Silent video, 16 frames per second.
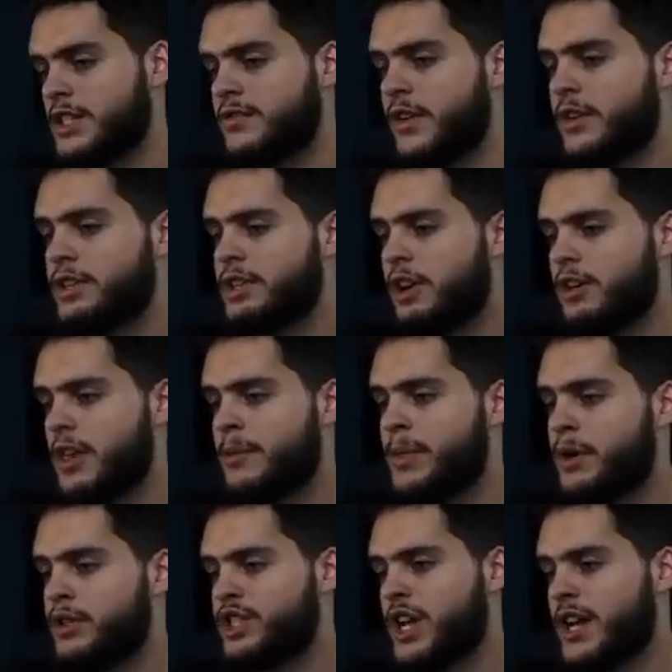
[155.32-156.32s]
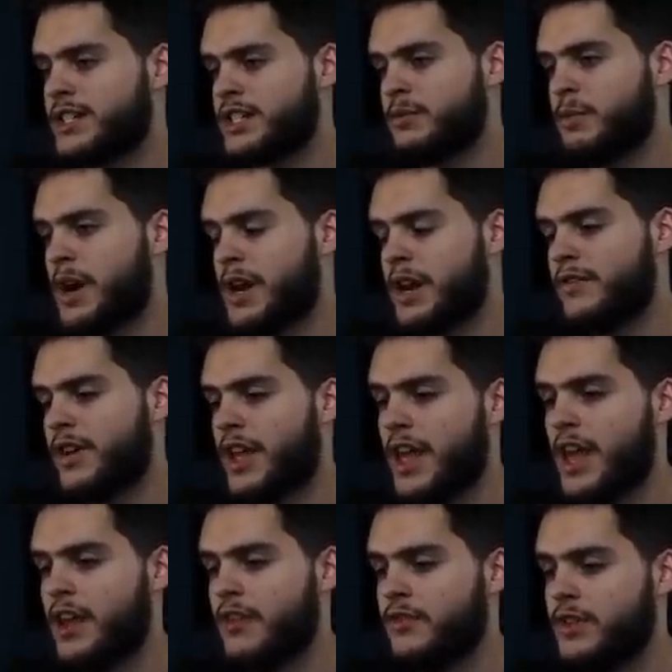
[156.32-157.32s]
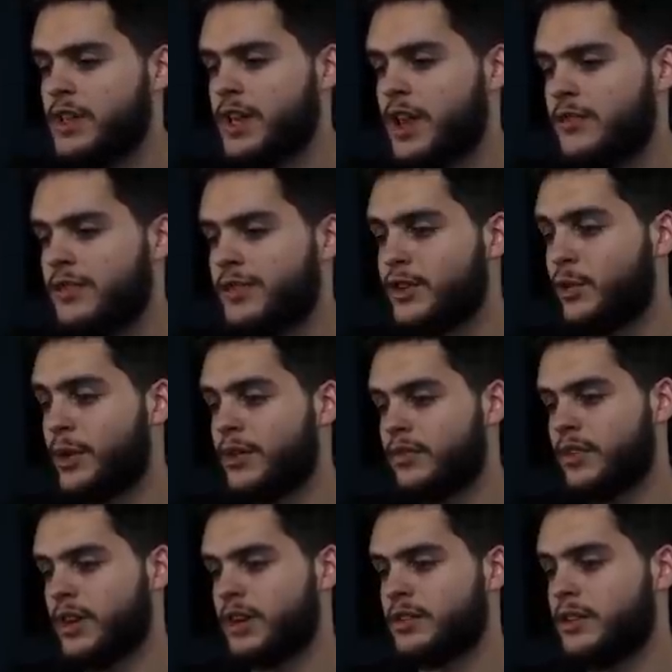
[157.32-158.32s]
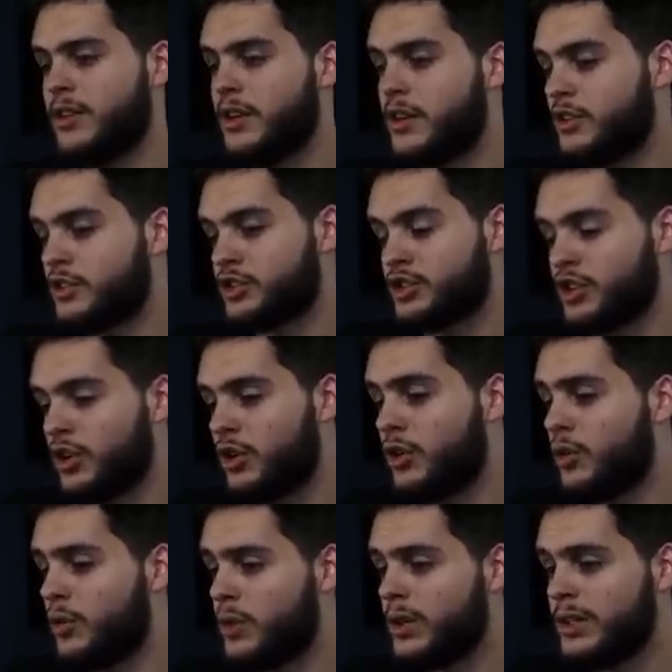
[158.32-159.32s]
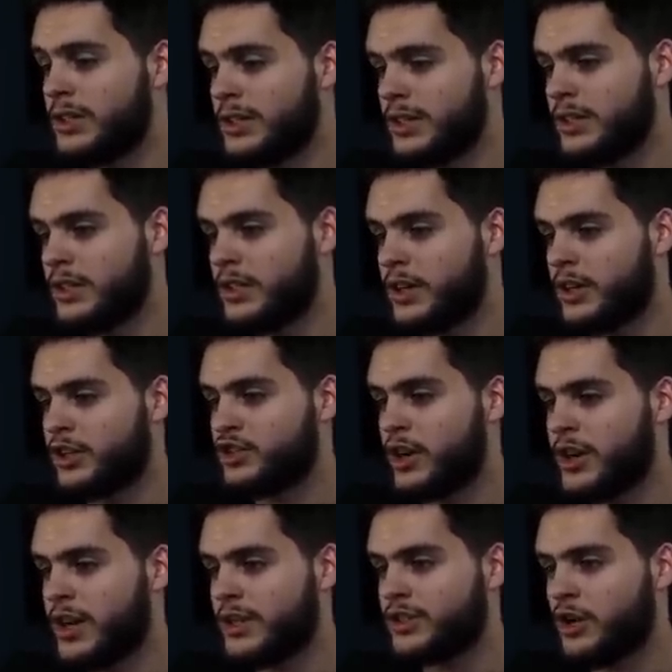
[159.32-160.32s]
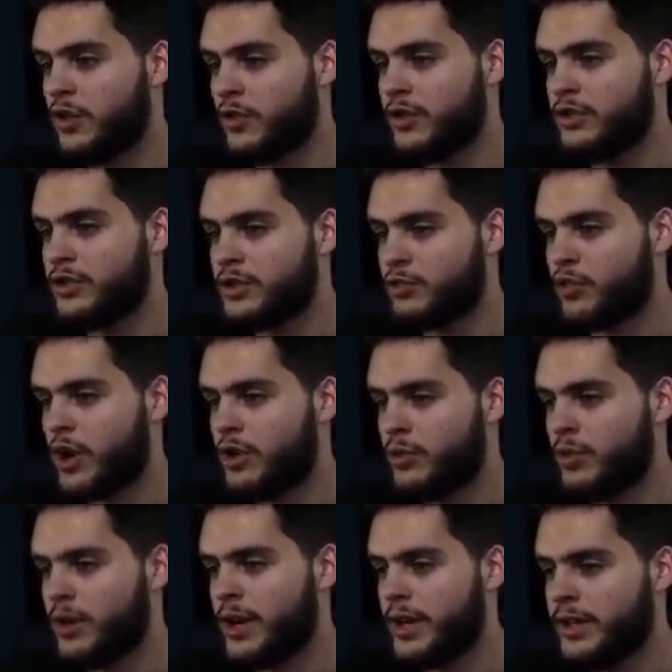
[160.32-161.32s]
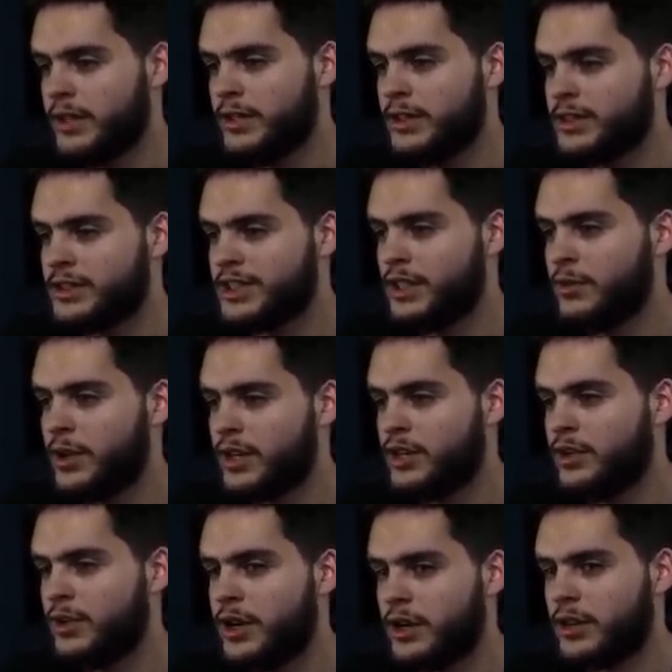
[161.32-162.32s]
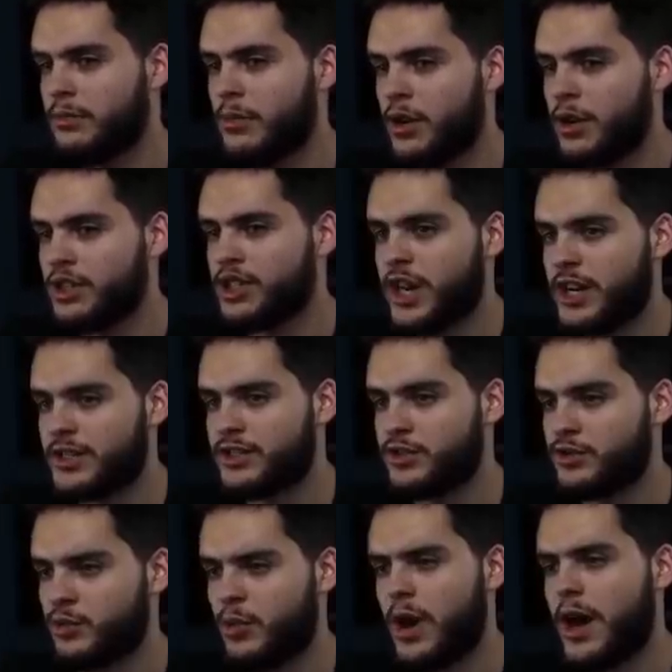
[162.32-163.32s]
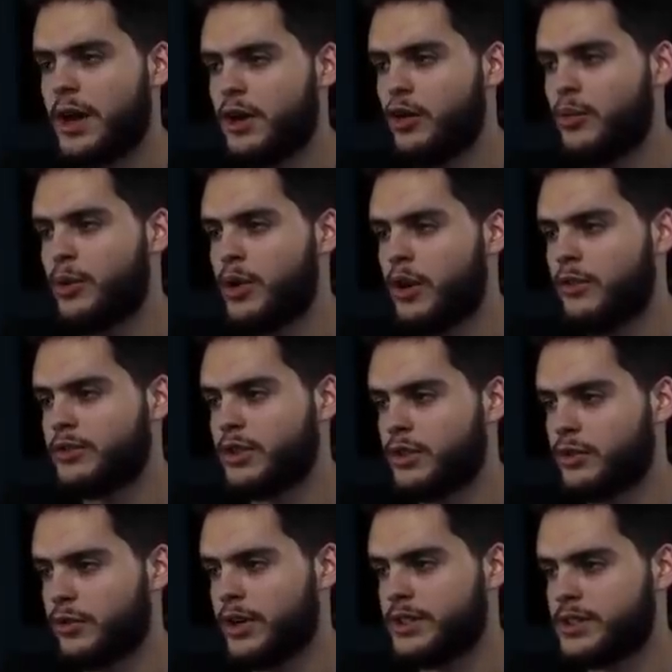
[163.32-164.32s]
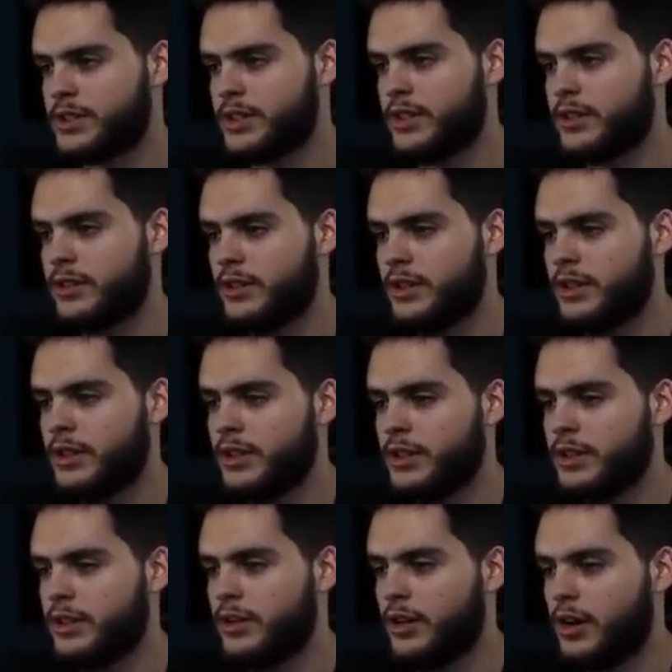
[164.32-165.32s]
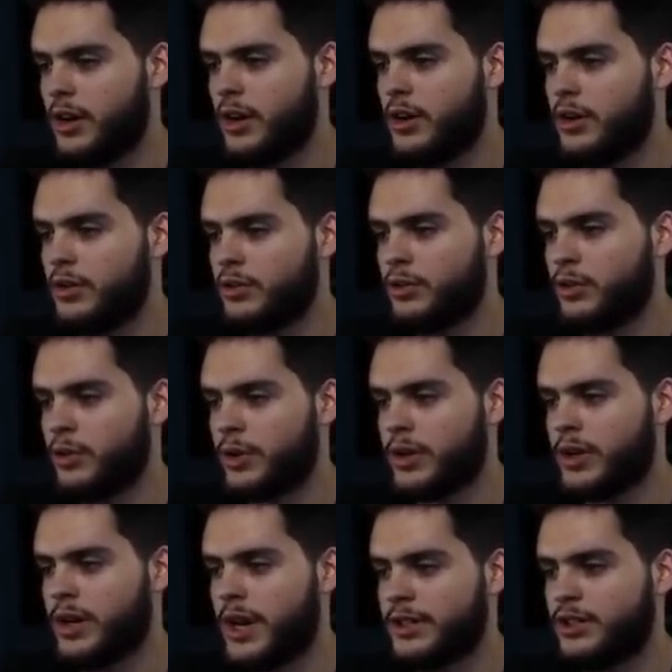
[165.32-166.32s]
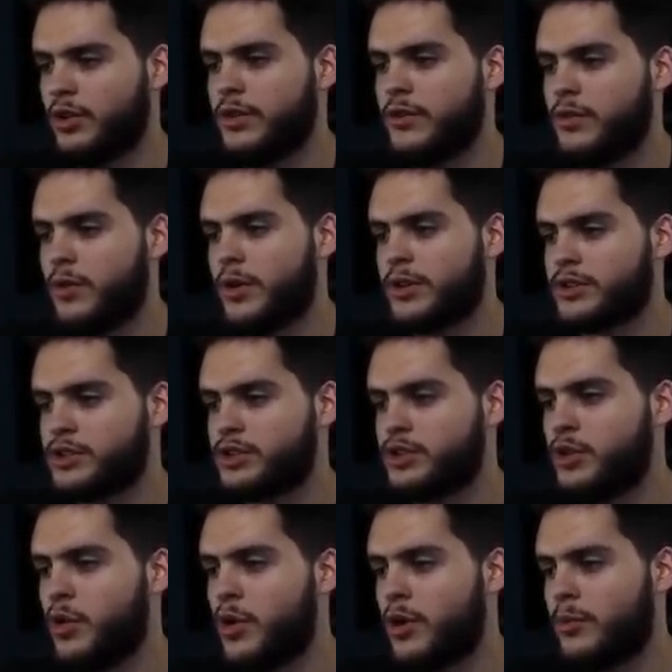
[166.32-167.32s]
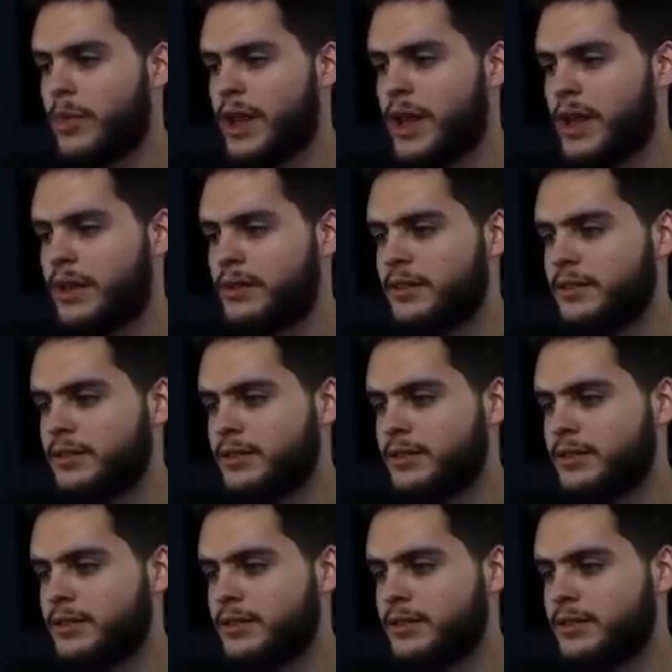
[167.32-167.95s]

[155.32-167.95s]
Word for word: Very scared that Bo Jackson might have a heavy quit effect, so gonna try not to overuse him right away. See what we can do here. Lamar Jackson's wide open, off to the races here. Oh Lord, I don't even want to score, man.